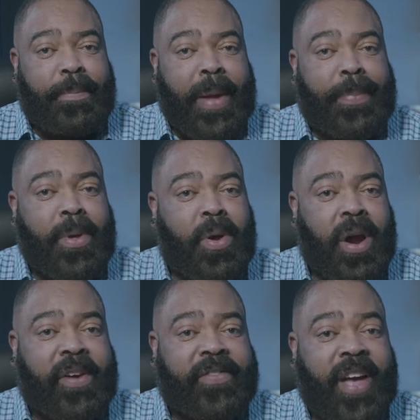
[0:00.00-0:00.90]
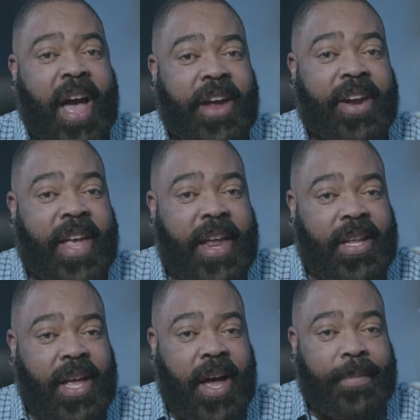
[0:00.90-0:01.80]
People who are of a higher
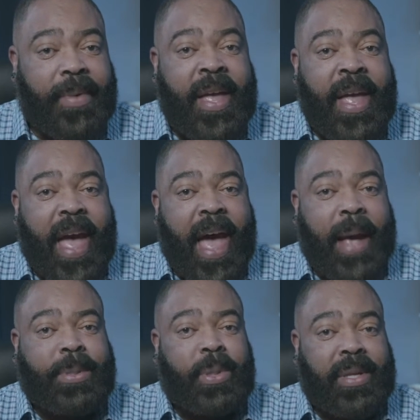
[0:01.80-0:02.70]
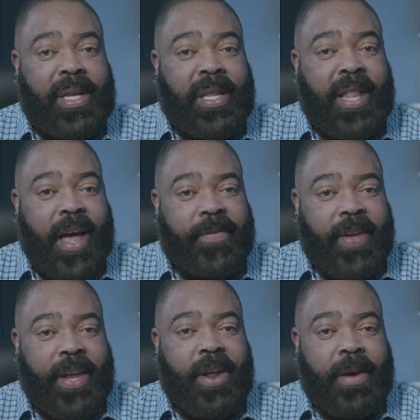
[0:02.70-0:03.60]
income absolutely love
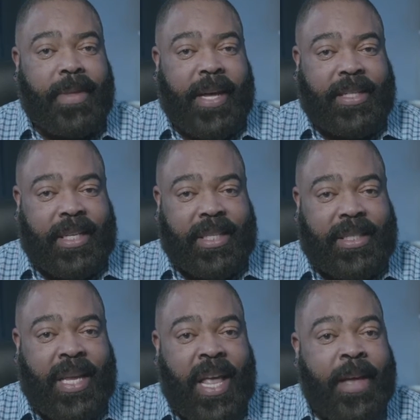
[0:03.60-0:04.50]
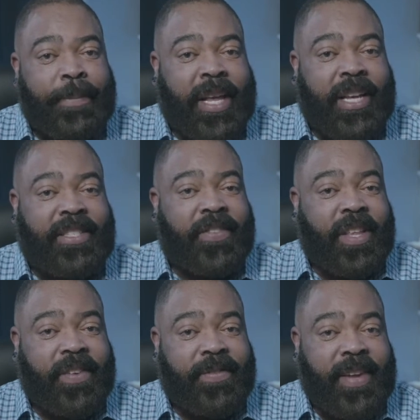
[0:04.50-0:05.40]
in-home lessons because of
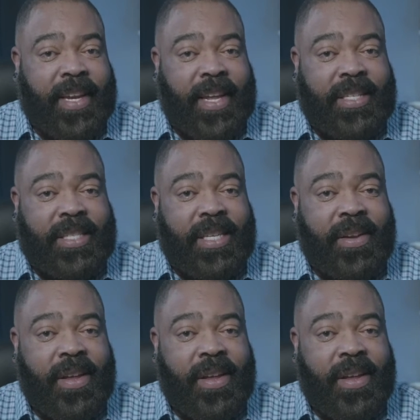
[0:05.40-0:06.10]
the convenience.